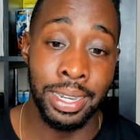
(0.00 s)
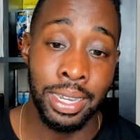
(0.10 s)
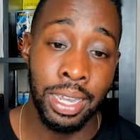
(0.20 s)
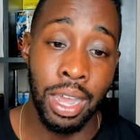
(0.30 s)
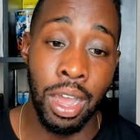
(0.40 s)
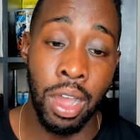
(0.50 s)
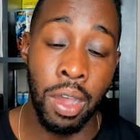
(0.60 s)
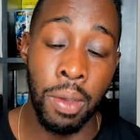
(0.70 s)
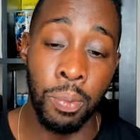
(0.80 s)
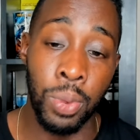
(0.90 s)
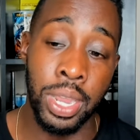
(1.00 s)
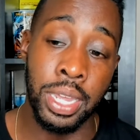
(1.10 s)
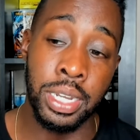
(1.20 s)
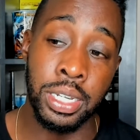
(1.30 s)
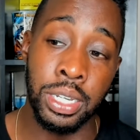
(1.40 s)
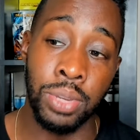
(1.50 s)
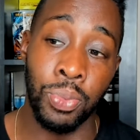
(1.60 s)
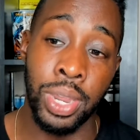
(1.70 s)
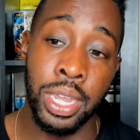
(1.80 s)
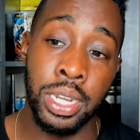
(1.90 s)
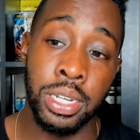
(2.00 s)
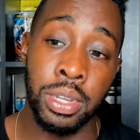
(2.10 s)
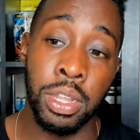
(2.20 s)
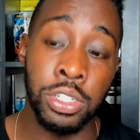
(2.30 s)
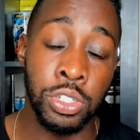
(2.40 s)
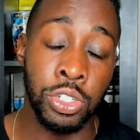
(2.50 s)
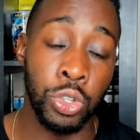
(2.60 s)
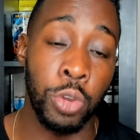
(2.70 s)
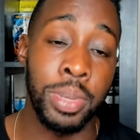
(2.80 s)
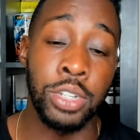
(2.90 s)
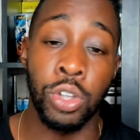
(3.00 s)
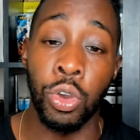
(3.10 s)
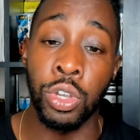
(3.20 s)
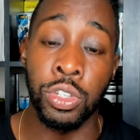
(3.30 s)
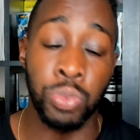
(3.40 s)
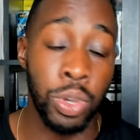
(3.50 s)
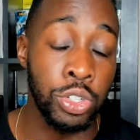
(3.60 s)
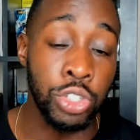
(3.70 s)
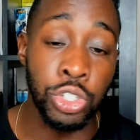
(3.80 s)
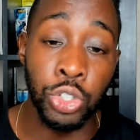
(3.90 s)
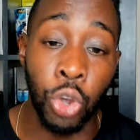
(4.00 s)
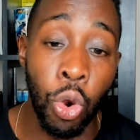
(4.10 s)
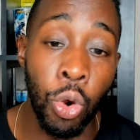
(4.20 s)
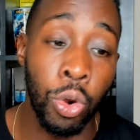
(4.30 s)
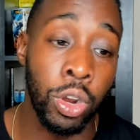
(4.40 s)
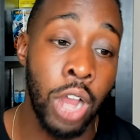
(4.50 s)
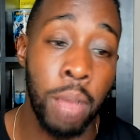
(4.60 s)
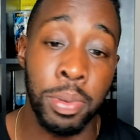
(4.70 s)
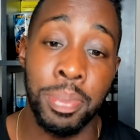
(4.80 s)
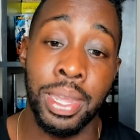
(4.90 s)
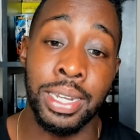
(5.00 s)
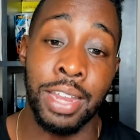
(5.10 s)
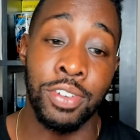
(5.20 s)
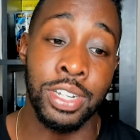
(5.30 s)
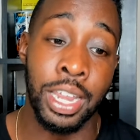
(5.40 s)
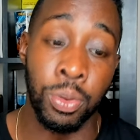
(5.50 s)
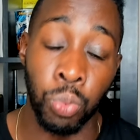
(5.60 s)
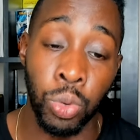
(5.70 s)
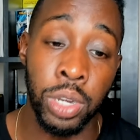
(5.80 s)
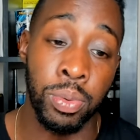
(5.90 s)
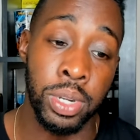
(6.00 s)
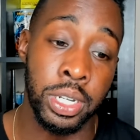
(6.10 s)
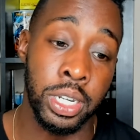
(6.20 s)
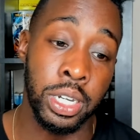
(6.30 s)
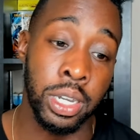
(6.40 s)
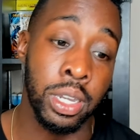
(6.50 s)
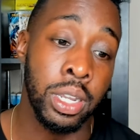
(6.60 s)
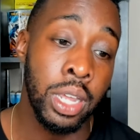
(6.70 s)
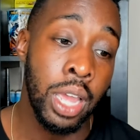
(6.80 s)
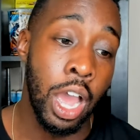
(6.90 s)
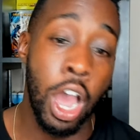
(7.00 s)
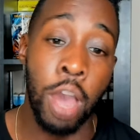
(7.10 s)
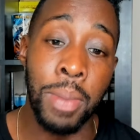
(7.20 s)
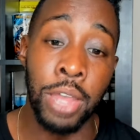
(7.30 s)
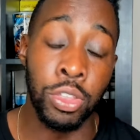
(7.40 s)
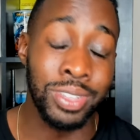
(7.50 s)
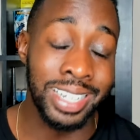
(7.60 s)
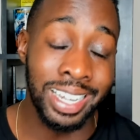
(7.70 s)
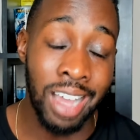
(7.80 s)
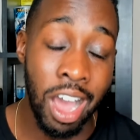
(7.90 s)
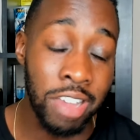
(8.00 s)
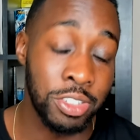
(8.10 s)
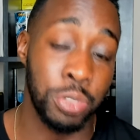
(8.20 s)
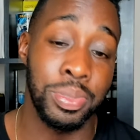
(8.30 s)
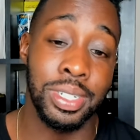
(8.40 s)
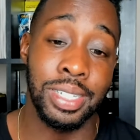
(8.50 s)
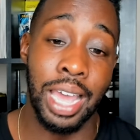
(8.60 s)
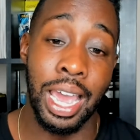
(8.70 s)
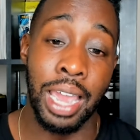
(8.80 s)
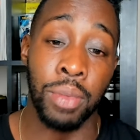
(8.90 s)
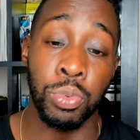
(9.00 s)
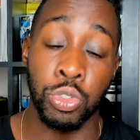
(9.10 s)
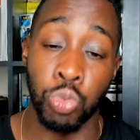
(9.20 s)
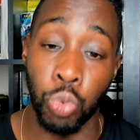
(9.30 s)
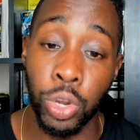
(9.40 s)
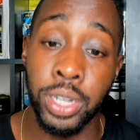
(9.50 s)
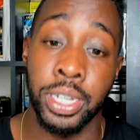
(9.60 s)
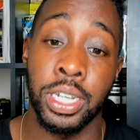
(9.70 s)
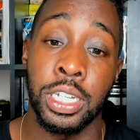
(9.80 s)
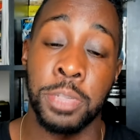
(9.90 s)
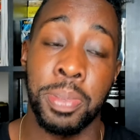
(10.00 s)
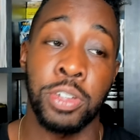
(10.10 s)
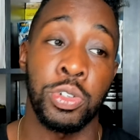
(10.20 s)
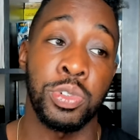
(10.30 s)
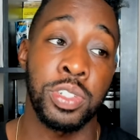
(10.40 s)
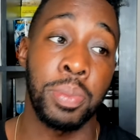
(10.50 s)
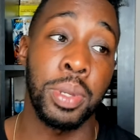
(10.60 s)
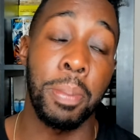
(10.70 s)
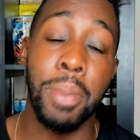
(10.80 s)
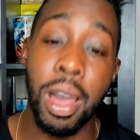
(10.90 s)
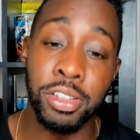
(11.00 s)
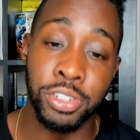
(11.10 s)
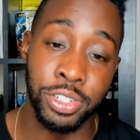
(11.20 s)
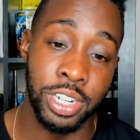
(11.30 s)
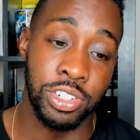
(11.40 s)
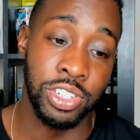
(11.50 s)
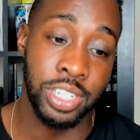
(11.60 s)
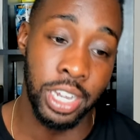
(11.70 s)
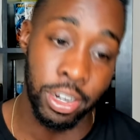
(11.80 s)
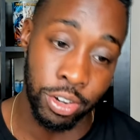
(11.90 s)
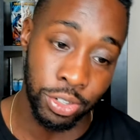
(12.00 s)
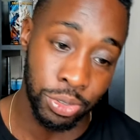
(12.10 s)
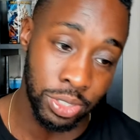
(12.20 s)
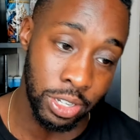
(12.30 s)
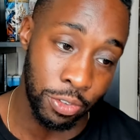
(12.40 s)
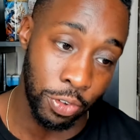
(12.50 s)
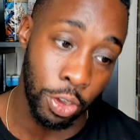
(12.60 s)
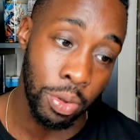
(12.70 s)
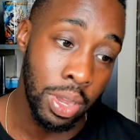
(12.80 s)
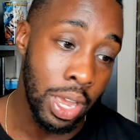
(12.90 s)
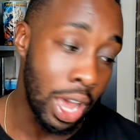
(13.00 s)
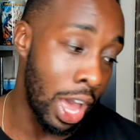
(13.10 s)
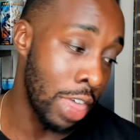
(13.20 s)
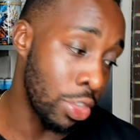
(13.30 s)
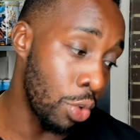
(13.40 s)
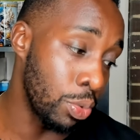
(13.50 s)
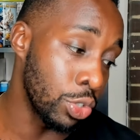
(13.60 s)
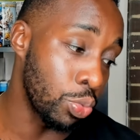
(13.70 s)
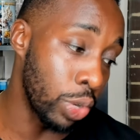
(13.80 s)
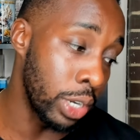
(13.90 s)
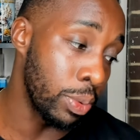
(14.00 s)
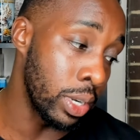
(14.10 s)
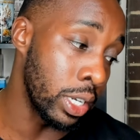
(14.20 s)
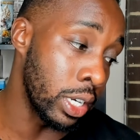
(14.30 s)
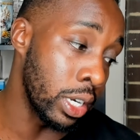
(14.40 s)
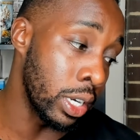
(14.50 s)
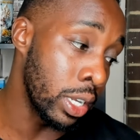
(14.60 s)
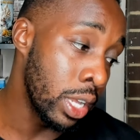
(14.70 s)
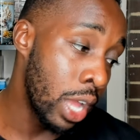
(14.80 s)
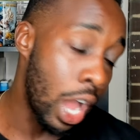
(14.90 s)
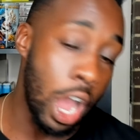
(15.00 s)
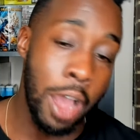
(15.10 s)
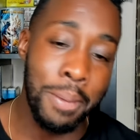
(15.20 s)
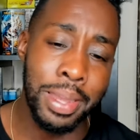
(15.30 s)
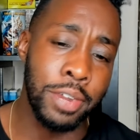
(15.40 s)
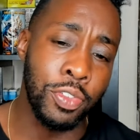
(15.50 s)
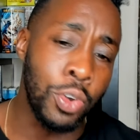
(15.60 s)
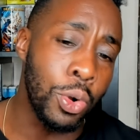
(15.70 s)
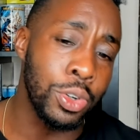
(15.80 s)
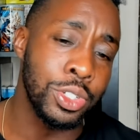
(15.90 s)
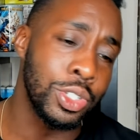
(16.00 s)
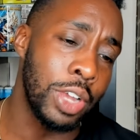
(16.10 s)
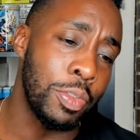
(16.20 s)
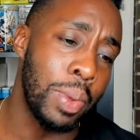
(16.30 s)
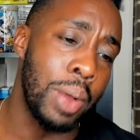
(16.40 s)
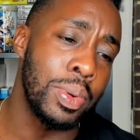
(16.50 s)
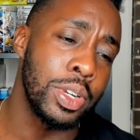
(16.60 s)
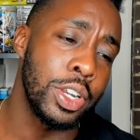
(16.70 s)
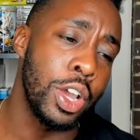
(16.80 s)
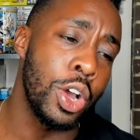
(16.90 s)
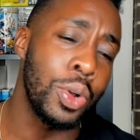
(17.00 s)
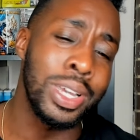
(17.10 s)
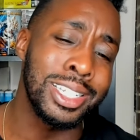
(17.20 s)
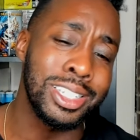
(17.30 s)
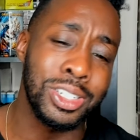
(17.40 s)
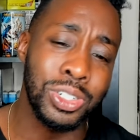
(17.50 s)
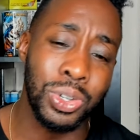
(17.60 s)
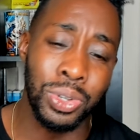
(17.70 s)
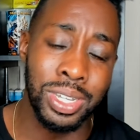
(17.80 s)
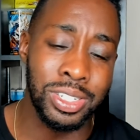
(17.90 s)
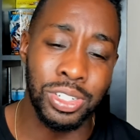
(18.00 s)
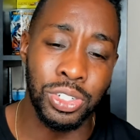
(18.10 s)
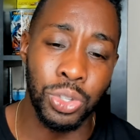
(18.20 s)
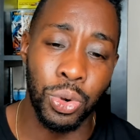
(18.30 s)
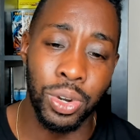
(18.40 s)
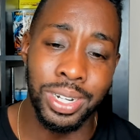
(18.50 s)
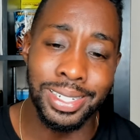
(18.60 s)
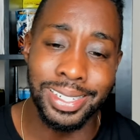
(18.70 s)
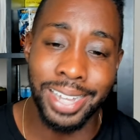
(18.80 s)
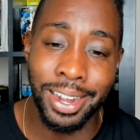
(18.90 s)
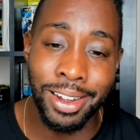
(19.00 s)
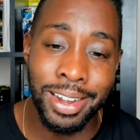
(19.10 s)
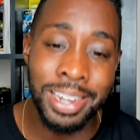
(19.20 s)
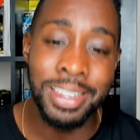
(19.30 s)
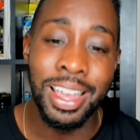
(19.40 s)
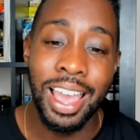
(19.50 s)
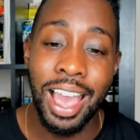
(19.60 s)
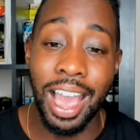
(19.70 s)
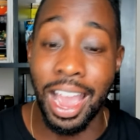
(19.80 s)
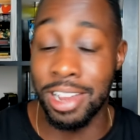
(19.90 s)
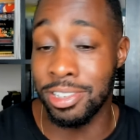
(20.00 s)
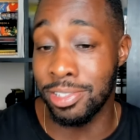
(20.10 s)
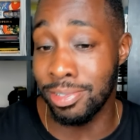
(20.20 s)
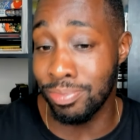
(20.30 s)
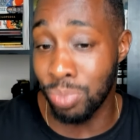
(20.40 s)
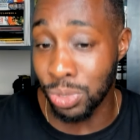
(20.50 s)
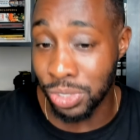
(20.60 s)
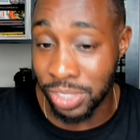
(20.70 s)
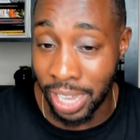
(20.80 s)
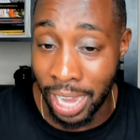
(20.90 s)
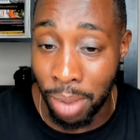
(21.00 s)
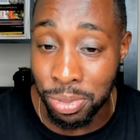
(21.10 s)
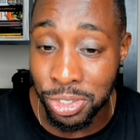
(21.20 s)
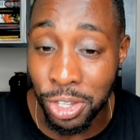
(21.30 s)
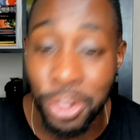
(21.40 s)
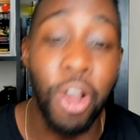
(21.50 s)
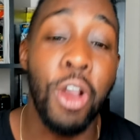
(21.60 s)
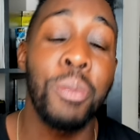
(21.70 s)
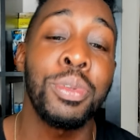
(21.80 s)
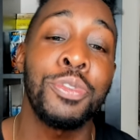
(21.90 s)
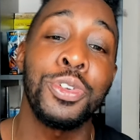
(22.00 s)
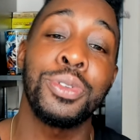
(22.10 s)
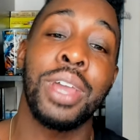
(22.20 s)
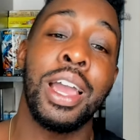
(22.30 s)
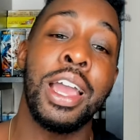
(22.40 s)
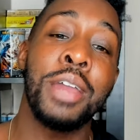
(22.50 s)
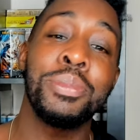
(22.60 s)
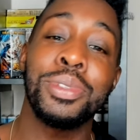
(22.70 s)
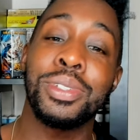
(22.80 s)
uh, when when story being told, as well as the score complementing everything, really really good. Um, I thought the costume design was really good, especially with some of the monsters that you see introduced in this film. I thought was really really good. Um, and of course, everybody want to know is the is the story scary? I would say I was alarmed a few times